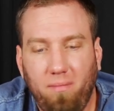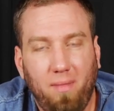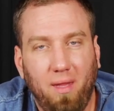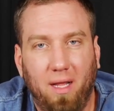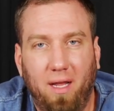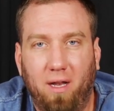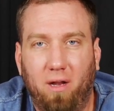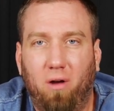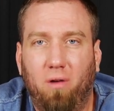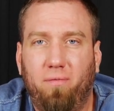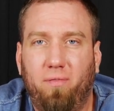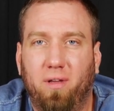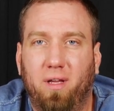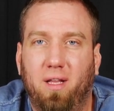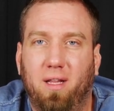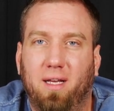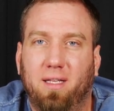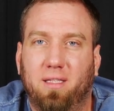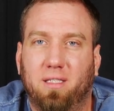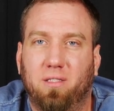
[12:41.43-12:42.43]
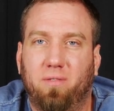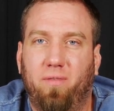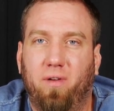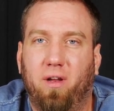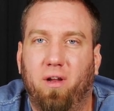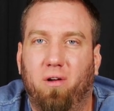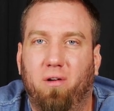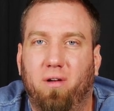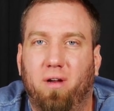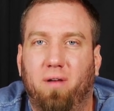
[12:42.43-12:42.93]
And hopefully you like this
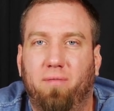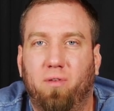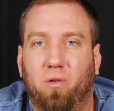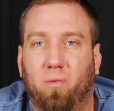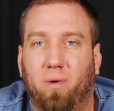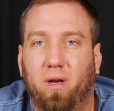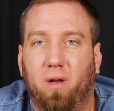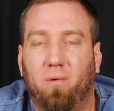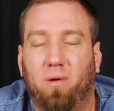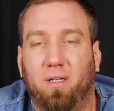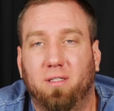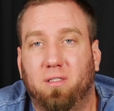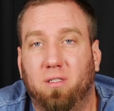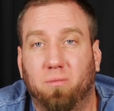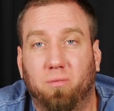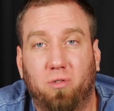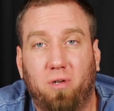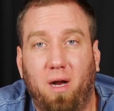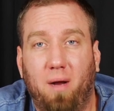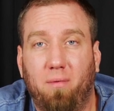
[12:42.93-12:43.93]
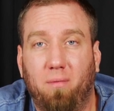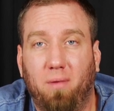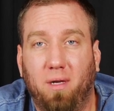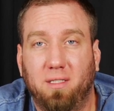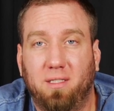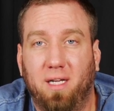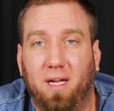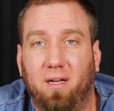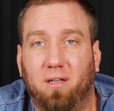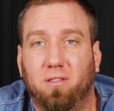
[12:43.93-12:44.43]
video enough to where you want to subscribe to my
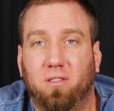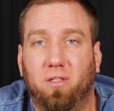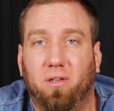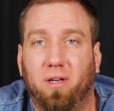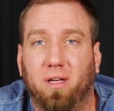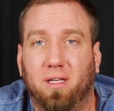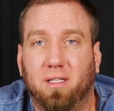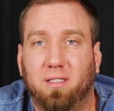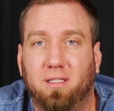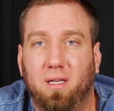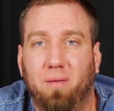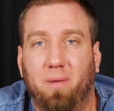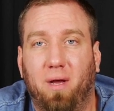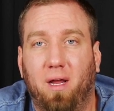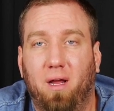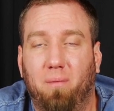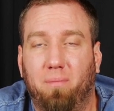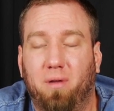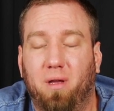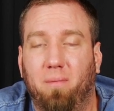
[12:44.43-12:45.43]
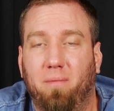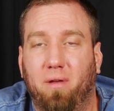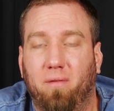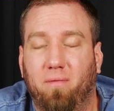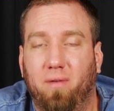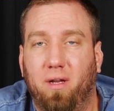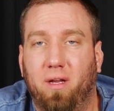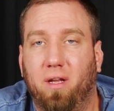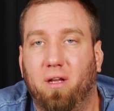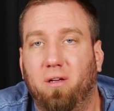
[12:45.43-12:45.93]
channel so you can see my upcoming
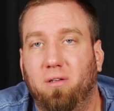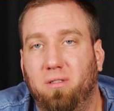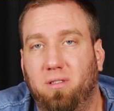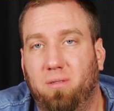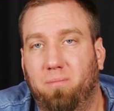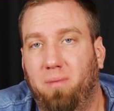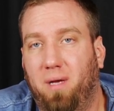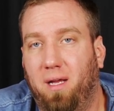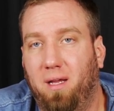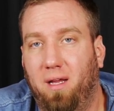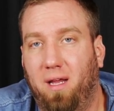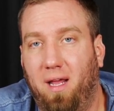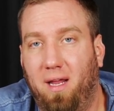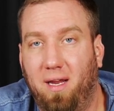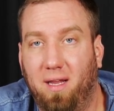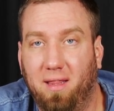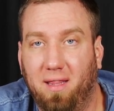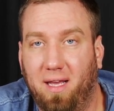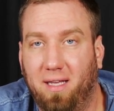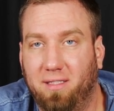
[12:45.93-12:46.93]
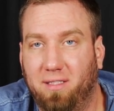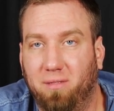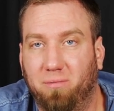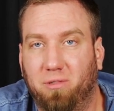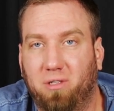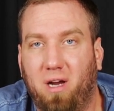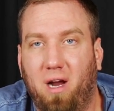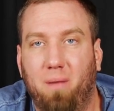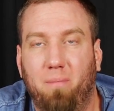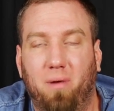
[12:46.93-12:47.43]
videos by hitting that
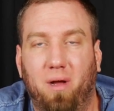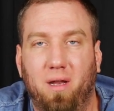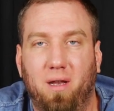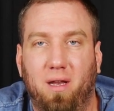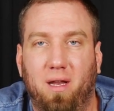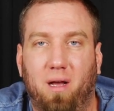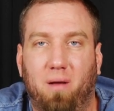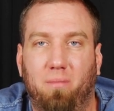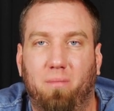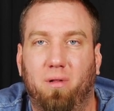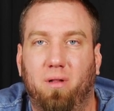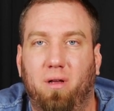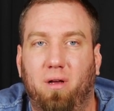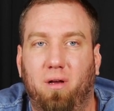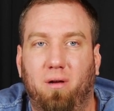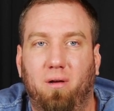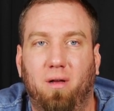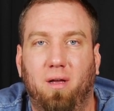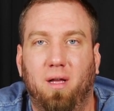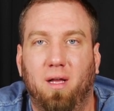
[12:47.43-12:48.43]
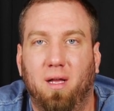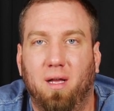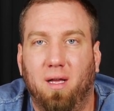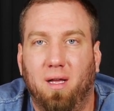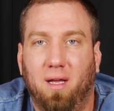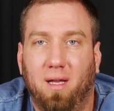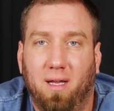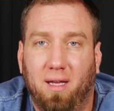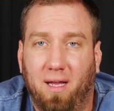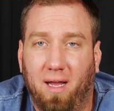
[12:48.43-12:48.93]
subscribe button down below.
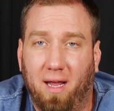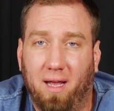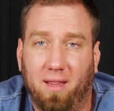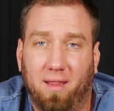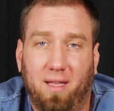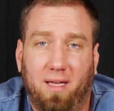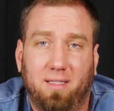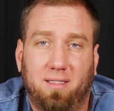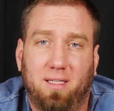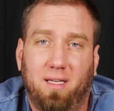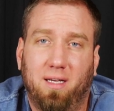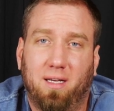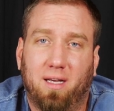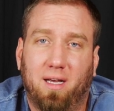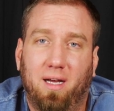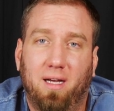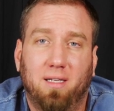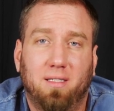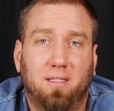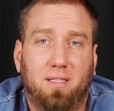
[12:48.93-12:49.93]
And that's it, guys.